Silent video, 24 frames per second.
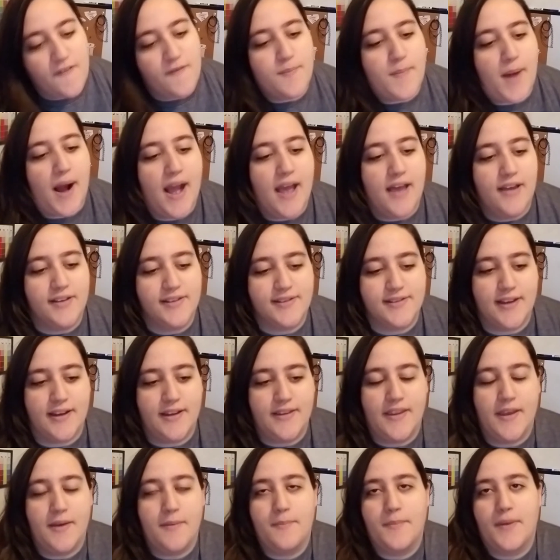of miles
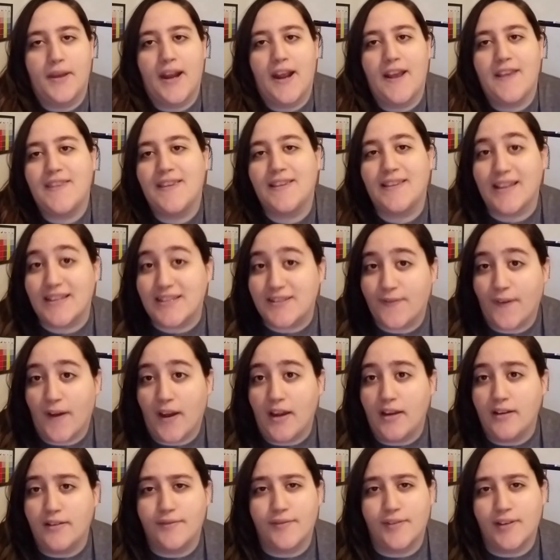on them, but I think that's
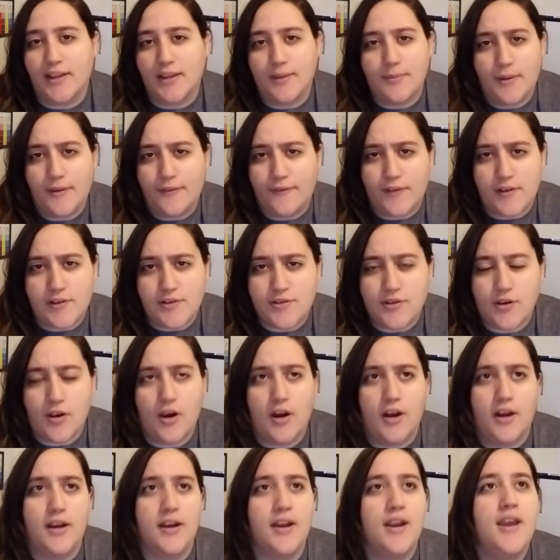fine for like my first
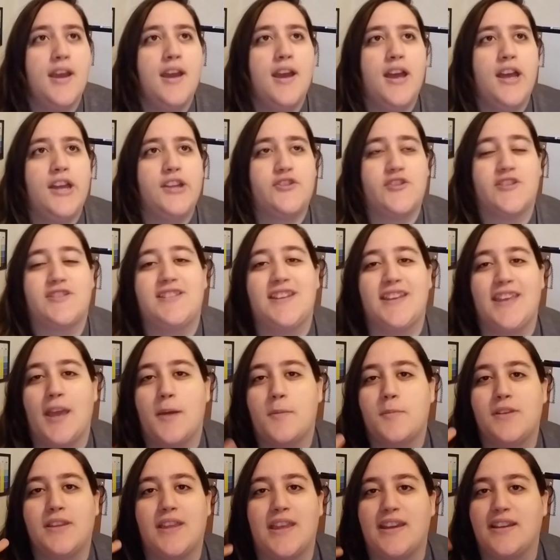car, just to
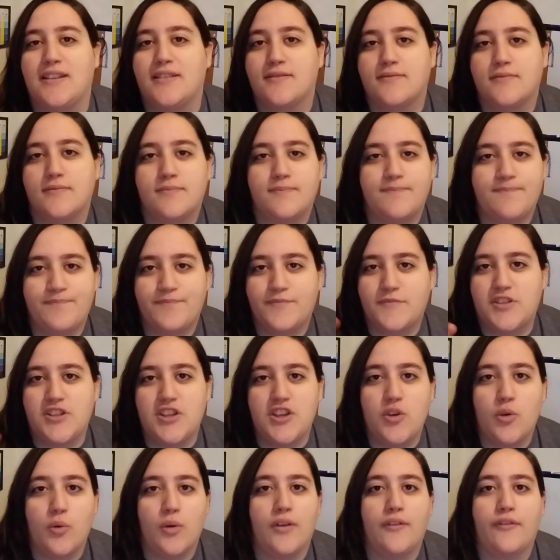get me like
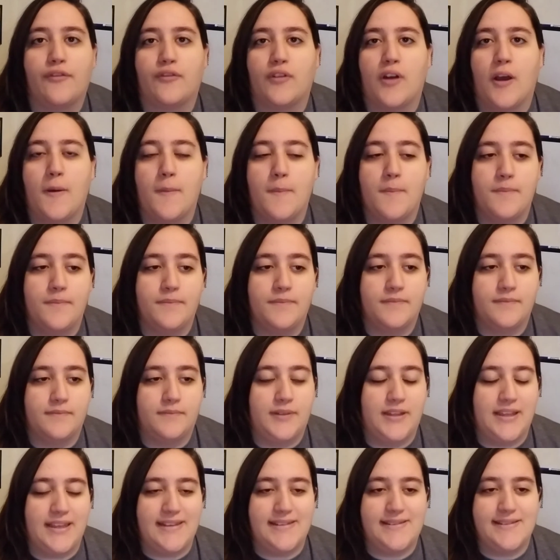to and from
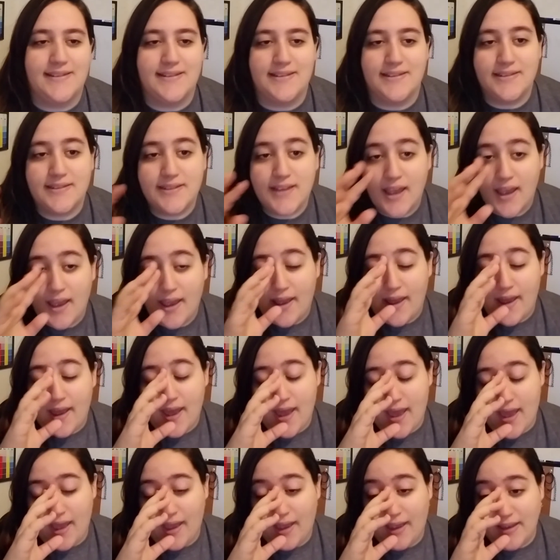places.
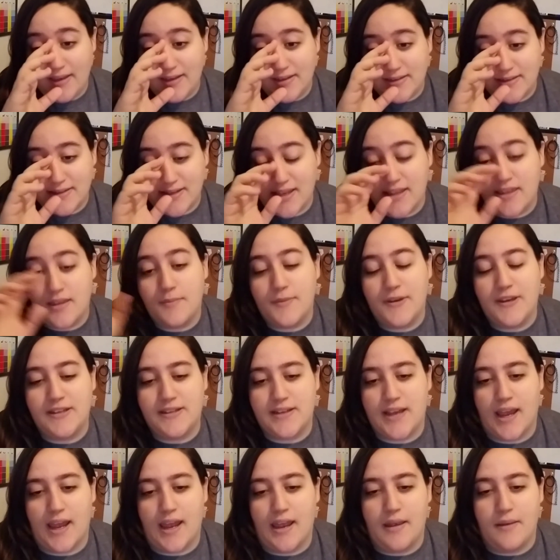And in the
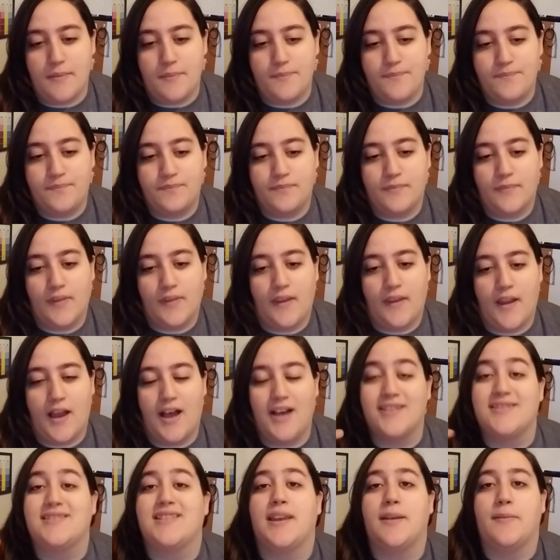meantime,
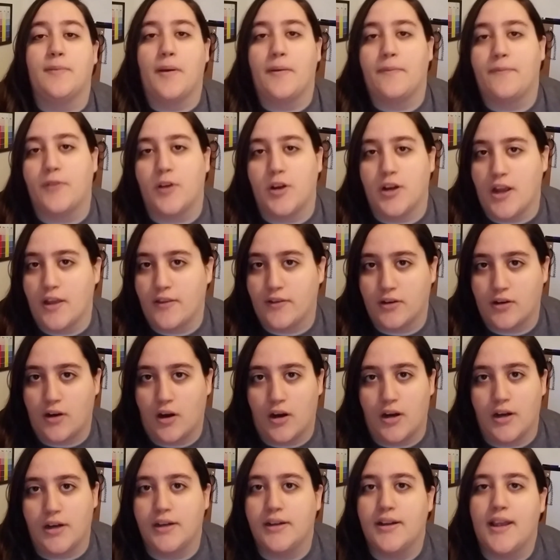I'll save up for another
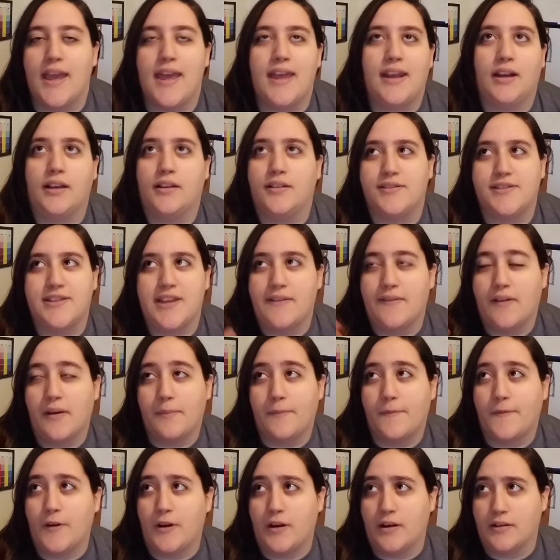car, and I'll save
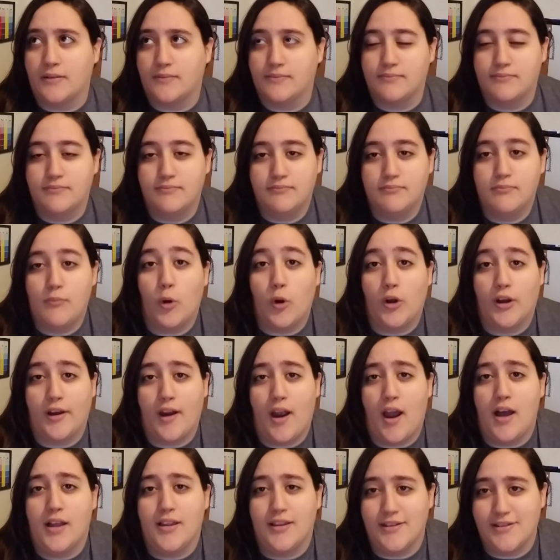up for more
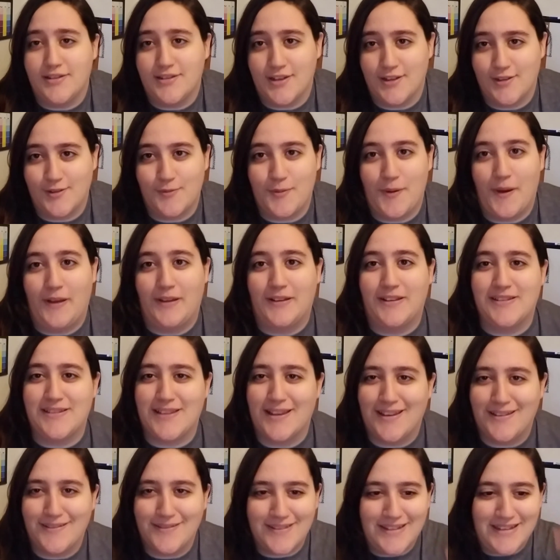college as well, because
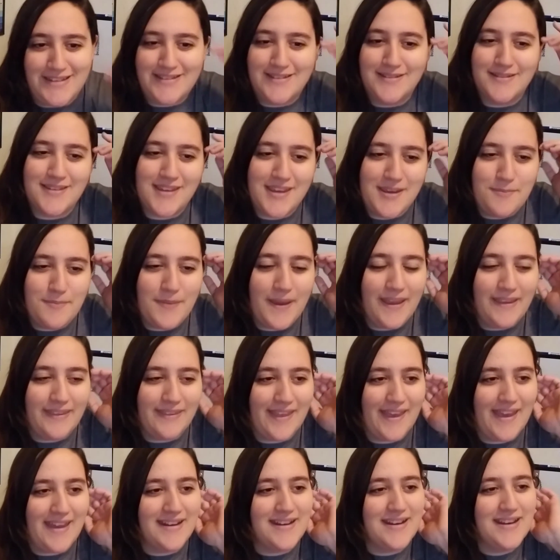I need to keep paying
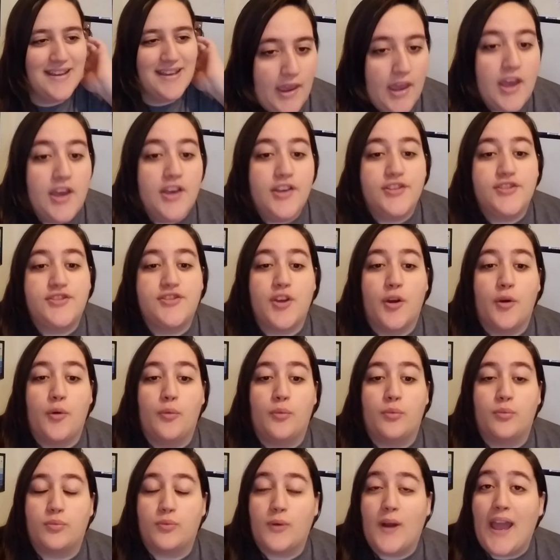that. So
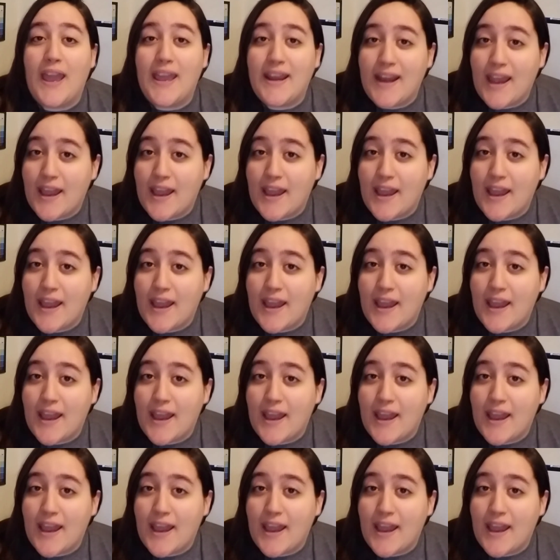right